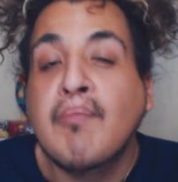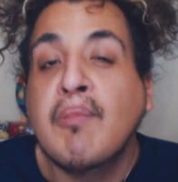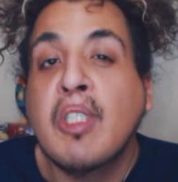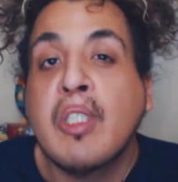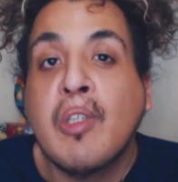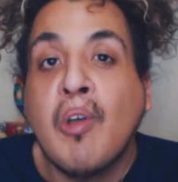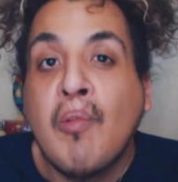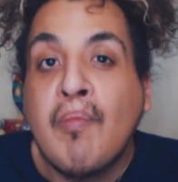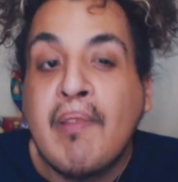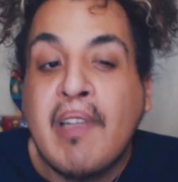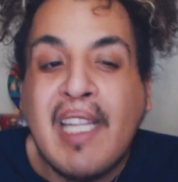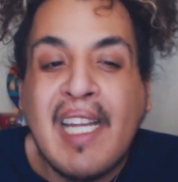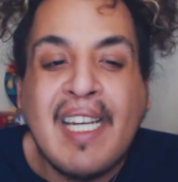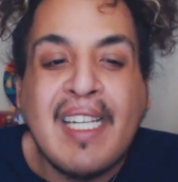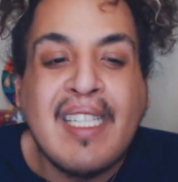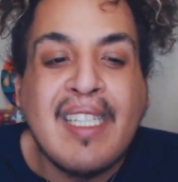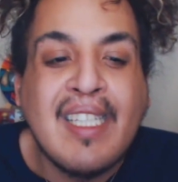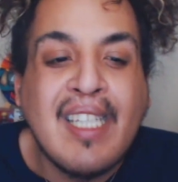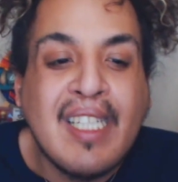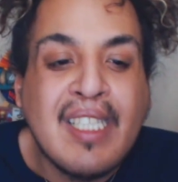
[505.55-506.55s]
I'm just hoping
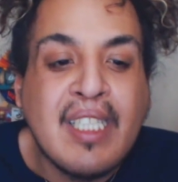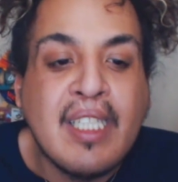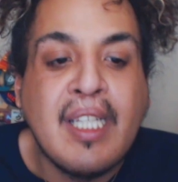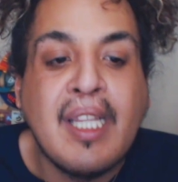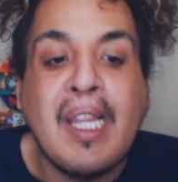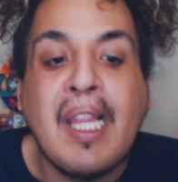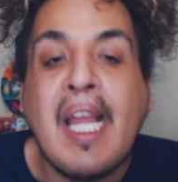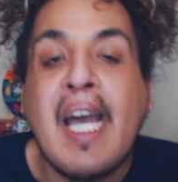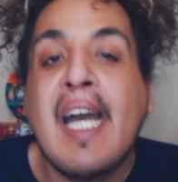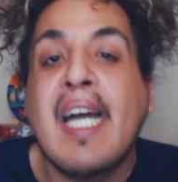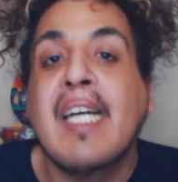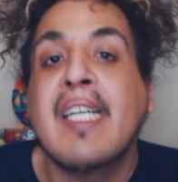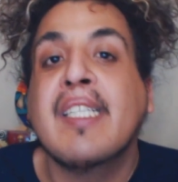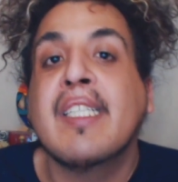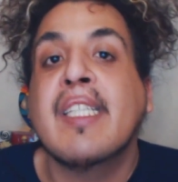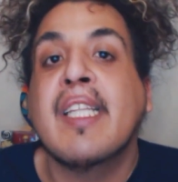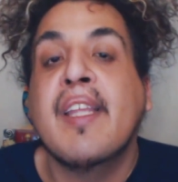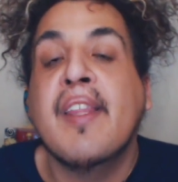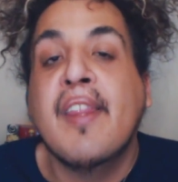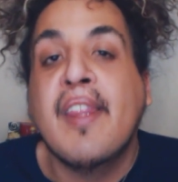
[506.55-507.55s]
that it doesn't
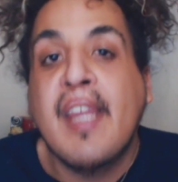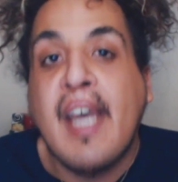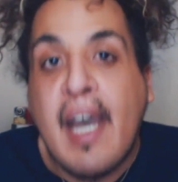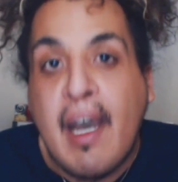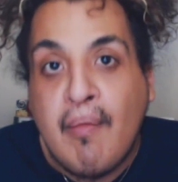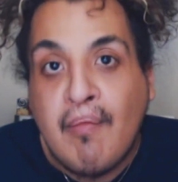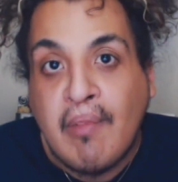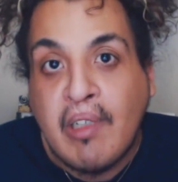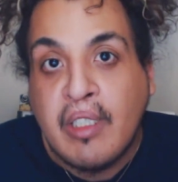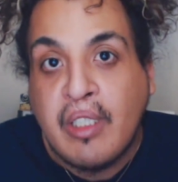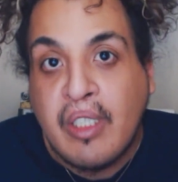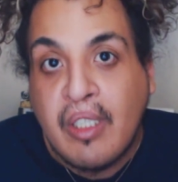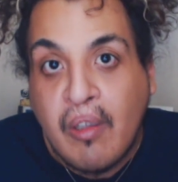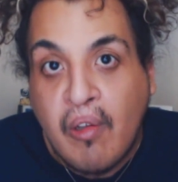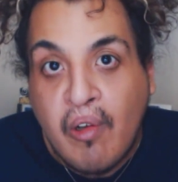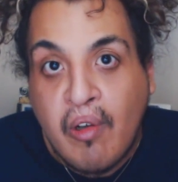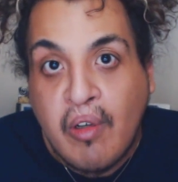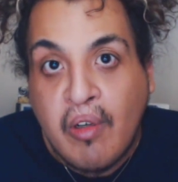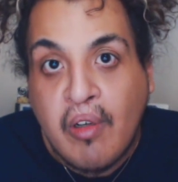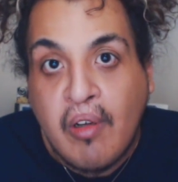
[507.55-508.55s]
last that much
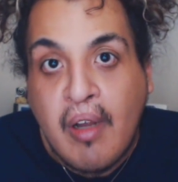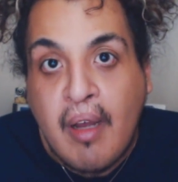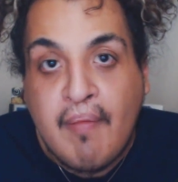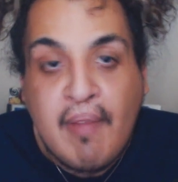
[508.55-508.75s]
longer.